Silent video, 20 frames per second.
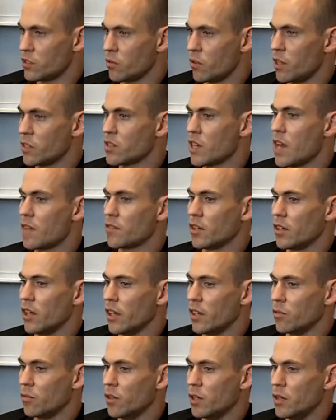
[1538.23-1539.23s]
so he doesn't have to
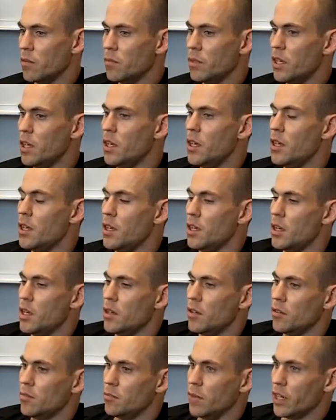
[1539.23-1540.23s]
leg whip.
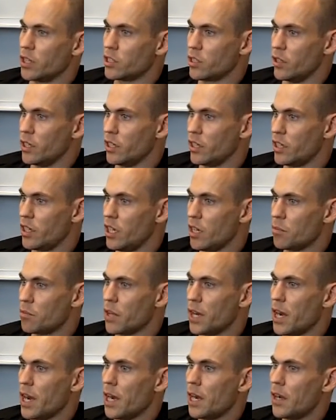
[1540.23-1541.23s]
Make sure he can keep
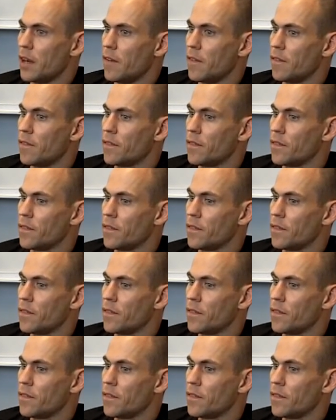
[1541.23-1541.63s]
that